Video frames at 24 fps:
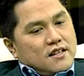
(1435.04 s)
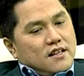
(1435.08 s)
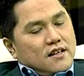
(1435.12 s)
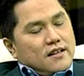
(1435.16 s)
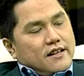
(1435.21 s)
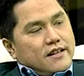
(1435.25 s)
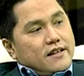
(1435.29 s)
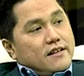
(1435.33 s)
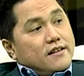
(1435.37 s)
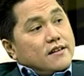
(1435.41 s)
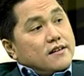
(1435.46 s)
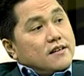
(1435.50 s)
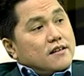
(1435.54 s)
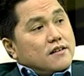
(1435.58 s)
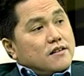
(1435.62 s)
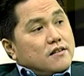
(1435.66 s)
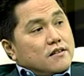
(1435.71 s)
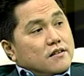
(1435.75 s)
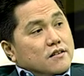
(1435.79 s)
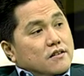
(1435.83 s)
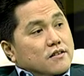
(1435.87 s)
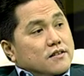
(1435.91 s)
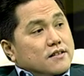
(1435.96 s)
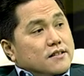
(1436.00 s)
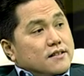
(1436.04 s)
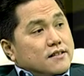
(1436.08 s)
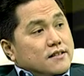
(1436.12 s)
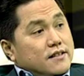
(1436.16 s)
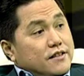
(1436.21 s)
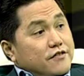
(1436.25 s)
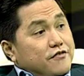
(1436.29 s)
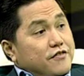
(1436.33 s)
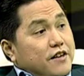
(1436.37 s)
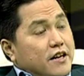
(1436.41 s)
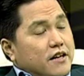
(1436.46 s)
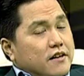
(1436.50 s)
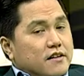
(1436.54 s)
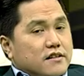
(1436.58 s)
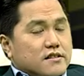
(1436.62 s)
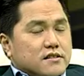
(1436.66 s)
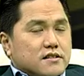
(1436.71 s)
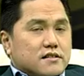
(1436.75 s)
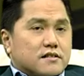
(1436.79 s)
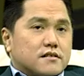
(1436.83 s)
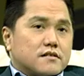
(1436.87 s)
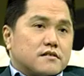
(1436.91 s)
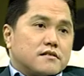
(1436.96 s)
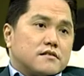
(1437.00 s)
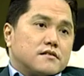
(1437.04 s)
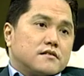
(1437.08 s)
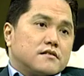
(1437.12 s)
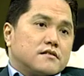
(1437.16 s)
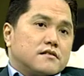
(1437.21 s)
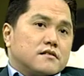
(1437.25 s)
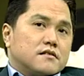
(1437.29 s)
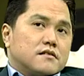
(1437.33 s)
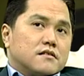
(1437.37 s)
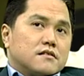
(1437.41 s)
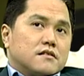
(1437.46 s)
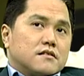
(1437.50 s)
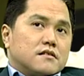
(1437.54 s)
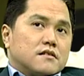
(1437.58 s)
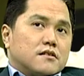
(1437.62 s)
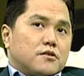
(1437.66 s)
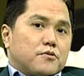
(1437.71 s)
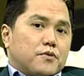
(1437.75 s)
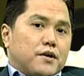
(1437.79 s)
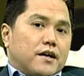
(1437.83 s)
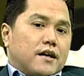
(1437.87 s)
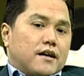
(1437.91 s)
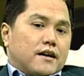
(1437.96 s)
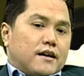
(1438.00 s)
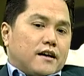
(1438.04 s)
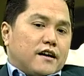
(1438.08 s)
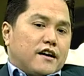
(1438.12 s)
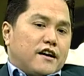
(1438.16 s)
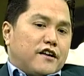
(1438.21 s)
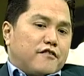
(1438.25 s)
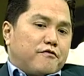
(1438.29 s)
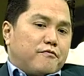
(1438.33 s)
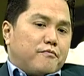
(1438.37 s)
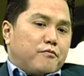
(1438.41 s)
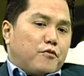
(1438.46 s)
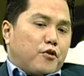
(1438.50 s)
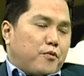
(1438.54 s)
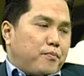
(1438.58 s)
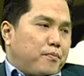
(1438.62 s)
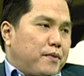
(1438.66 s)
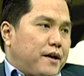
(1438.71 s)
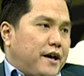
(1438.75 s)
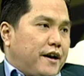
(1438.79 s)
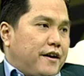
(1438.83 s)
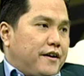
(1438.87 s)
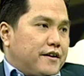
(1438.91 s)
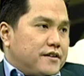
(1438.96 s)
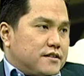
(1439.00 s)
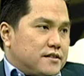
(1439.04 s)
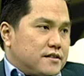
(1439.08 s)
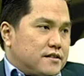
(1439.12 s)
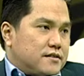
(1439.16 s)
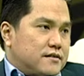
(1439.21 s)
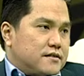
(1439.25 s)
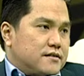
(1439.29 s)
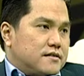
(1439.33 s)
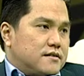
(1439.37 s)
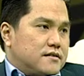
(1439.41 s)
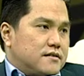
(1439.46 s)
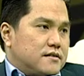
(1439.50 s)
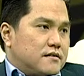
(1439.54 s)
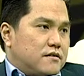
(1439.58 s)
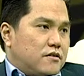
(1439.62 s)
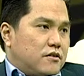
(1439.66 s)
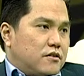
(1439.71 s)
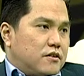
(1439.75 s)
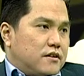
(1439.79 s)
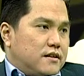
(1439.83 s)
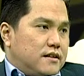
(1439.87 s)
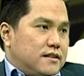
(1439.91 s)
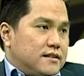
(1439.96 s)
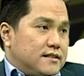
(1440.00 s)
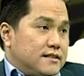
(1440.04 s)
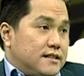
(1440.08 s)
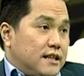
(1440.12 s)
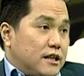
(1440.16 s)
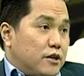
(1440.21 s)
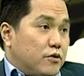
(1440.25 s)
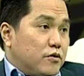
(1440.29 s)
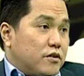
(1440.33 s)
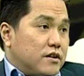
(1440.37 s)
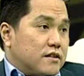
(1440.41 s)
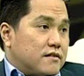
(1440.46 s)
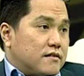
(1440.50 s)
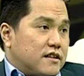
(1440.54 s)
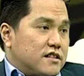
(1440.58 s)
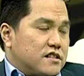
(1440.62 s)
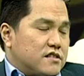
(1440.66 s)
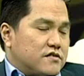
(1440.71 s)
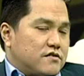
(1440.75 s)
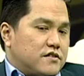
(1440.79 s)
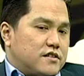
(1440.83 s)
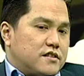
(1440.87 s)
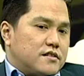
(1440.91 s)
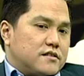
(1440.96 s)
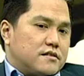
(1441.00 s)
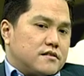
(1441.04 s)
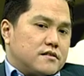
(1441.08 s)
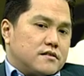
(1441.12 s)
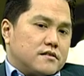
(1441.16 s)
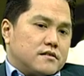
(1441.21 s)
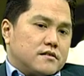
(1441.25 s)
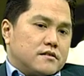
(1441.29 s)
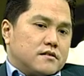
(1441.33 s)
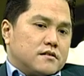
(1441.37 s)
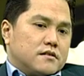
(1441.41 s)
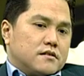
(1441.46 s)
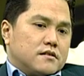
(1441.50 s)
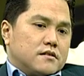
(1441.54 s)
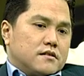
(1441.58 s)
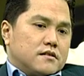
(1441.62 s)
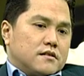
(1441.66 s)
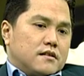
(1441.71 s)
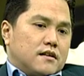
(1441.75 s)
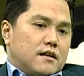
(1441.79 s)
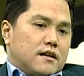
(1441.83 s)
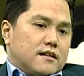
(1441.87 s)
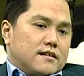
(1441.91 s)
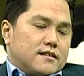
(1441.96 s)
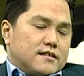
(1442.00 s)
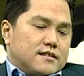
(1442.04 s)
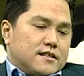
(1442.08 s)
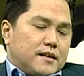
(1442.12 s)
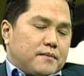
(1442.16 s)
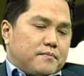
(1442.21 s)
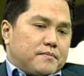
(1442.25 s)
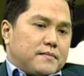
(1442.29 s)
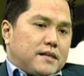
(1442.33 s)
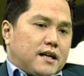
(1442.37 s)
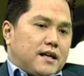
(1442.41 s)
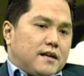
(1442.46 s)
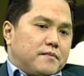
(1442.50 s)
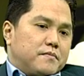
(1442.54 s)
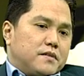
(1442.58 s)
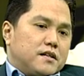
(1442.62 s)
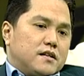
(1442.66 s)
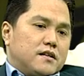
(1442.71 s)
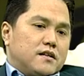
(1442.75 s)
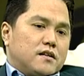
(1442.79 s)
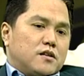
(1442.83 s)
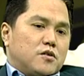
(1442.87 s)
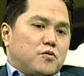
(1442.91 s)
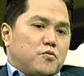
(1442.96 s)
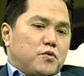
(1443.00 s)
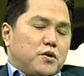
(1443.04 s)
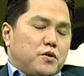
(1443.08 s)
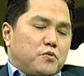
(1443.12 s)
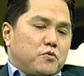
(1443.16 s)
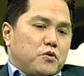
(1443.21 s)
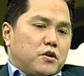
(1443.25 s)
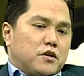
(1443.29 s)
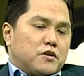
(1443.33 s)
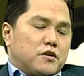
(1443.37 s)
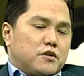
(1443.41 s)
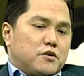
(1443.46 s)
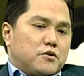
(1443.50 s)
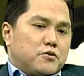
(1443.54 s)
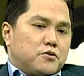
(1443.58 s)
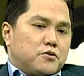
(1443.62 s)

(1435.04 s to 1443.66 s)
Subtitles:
leader on the defenders. We're gonna have more players on these January transfers. At the same time, we want